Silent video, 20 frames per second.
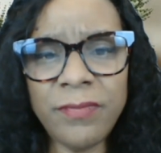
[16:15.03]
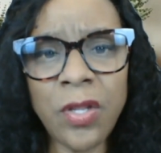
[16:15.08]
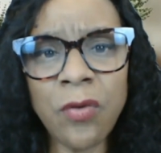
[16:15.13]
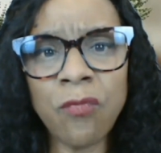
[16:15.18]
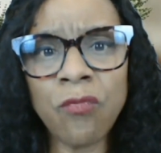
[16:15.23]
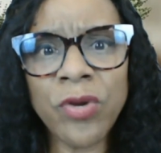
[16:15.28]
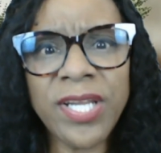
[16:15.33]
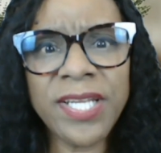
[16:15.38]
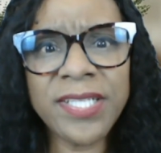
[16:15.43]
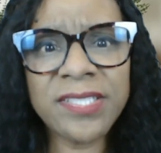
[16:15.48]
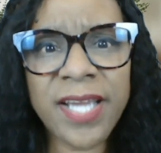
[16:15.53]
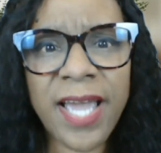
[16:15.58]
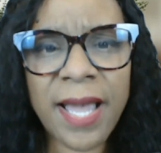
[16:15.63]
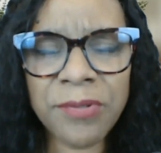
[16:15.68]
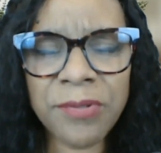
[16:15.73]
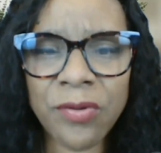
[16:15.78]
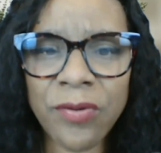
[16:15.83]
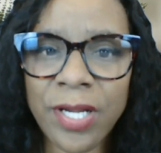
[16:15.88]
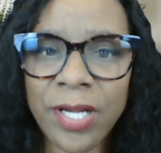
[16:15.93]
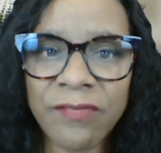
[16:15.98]
Read a
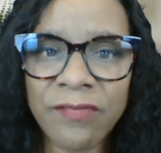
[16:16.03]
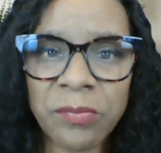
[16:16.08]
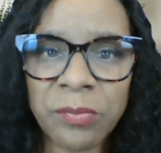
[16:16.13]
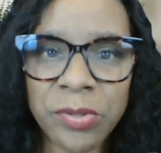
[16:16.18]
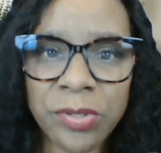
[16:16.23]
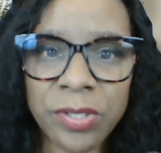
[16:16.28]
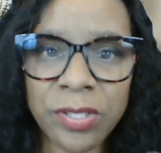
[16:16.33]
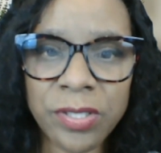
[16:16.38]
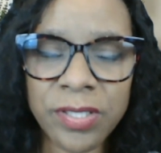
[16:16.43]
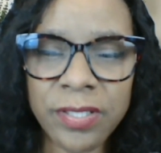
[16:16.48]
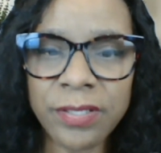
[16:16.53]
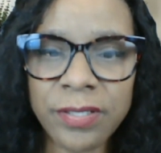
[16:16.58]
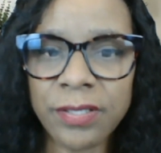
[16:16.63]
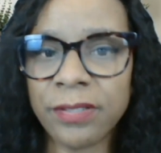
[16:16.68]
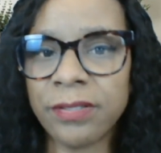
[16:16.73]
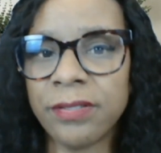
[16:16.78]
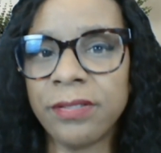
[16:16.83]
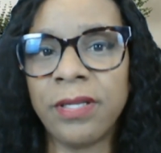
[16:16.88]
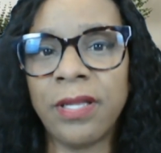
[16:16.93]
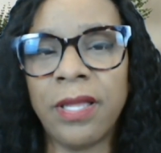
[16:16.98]
chapter out of a book.
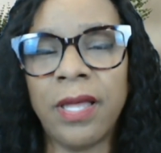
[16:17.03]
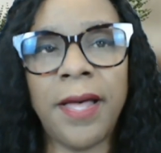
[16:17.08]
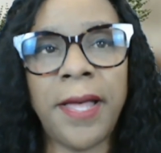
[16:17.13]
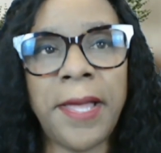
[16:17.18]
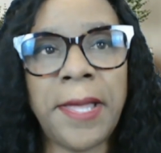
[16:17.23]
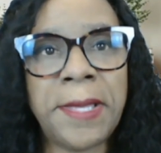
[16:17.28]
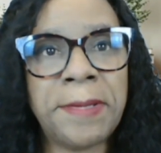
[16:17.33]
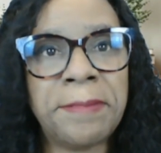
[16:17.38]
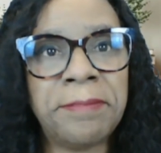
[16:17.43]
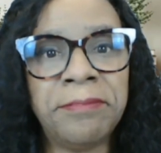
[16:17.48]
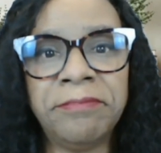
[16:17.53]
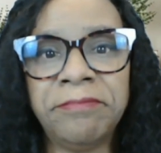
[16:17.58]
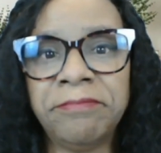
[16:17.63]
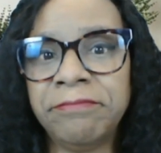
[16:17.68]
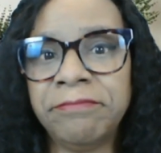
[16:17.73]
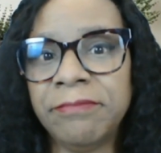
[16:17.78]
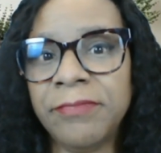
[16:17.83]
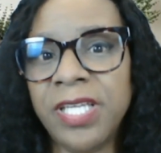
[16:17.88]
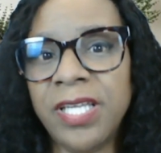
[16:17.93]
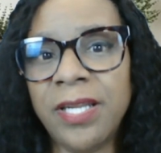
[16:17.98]

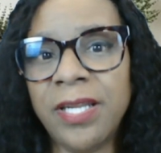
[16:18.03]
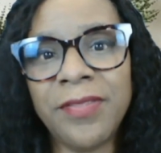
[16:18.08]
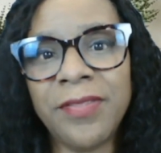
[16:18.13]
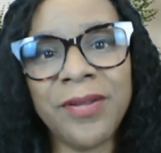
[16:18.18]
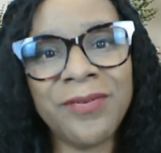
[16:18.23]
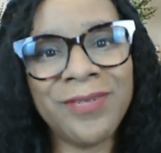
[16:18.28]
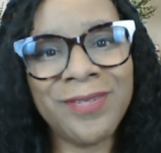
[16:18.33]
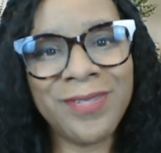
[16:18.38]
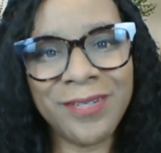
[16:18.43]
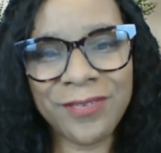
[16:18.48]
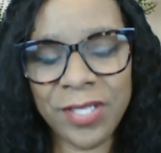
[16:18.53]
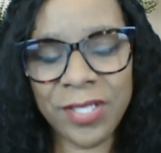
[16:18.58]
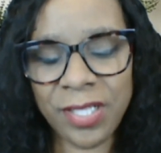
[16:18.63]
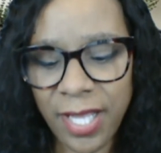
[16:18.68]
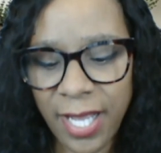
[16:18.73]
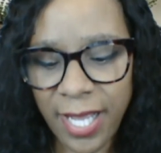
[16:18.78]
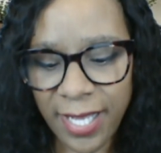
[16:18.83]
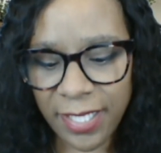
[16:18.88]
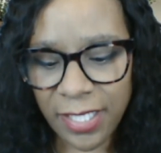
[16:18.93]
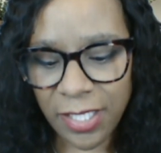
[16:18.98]
There's a
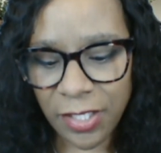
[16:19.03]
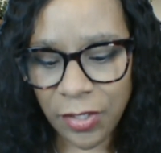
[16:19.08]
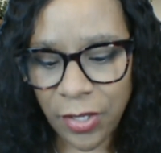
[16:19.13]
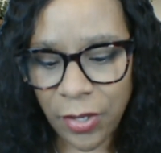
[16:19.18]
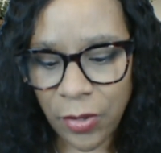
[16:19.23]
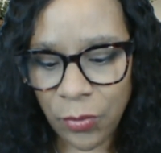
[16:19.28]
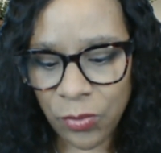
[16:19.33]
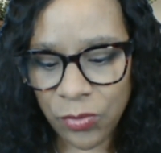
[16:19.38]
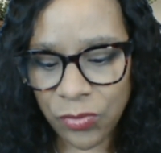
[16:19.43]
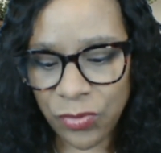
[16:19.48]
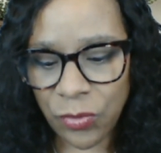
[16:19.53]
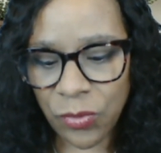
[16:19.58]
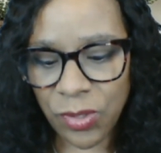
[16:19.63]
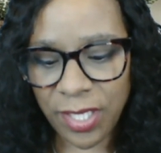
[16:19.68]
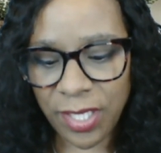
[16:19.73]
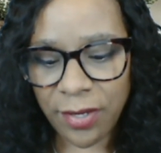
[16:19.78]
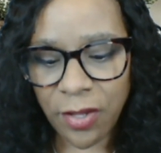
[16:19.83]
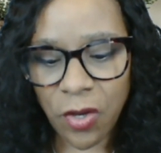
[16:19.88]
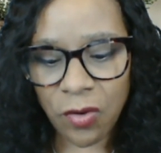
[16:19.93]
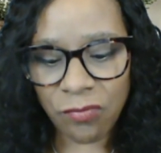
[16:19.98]
lot, so
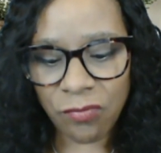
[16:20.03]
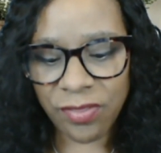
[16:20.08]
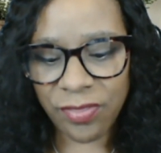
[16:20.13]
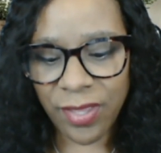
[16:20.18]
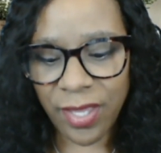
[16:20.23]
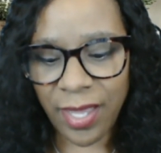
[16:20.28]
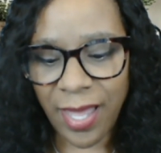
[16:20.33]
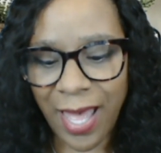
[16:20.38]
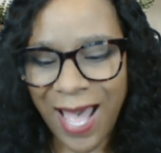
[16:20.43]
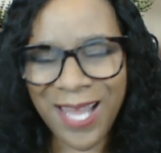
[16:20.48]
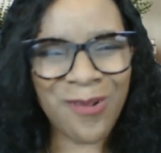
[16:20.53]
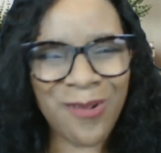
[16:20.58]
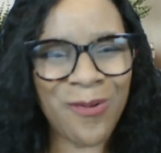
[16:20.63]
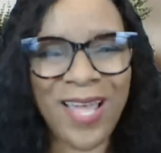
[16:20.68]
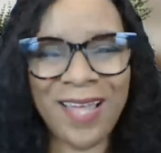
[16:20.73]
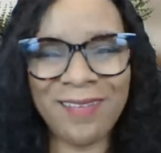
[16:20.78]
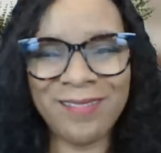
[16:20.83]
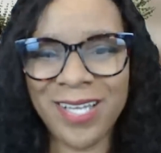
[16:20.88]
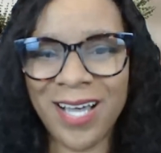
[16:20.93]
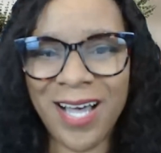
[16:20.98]
get over the I don't
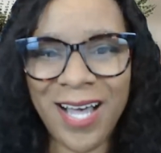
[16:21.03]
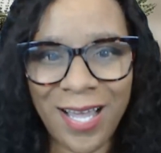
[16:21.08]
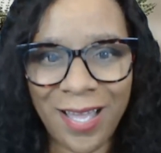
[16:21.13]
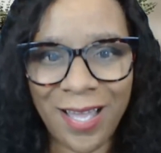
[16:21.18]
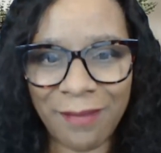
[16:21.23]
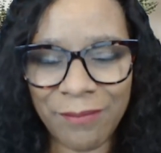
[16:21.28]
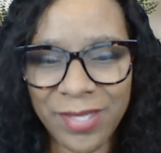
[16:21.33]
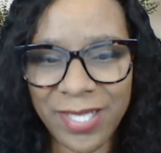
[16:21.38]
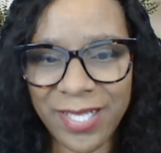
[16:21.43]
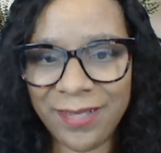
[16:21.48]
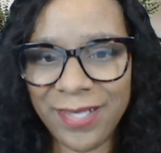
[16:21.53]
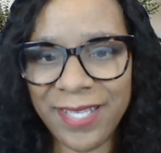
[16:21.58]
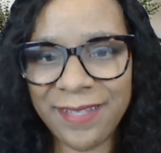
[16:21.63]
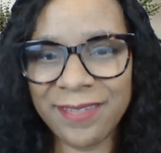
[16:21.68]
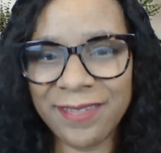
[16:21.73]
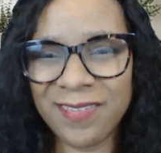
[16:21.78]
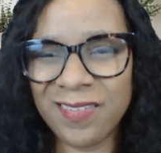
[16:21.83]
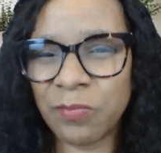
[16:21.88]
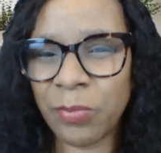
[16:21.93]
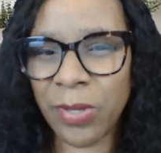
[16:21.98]
have time. Let's
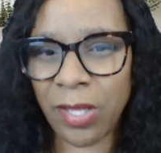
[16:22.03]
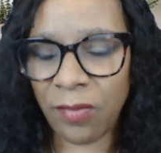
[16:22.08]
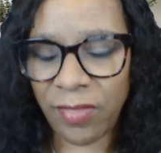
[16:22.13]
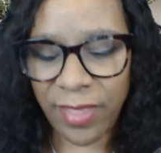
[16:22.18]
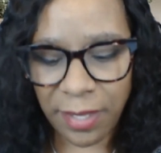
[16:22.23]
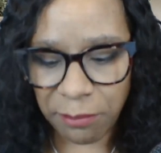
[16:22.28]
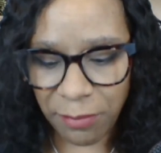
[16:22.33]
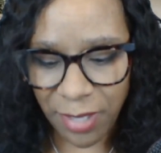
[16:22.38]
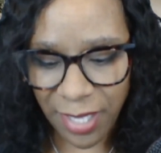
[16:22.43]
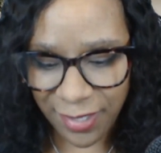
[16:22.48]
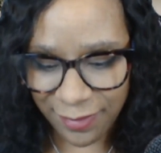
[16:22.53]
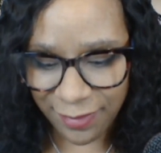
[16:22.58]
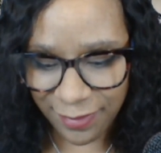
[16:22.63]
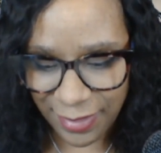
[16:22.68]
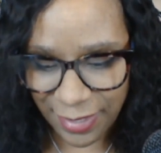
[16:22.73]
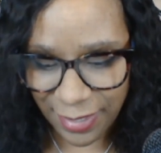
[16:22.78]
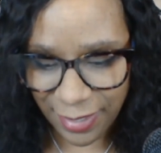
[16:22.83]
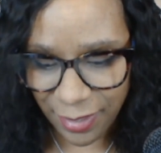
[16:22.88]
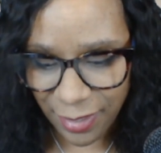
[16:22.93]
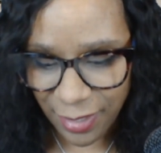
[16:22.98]
dispel that
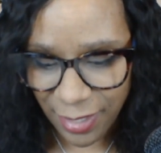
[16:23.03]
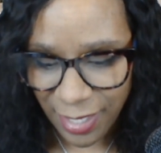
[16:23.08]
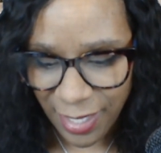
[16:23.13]
mindset.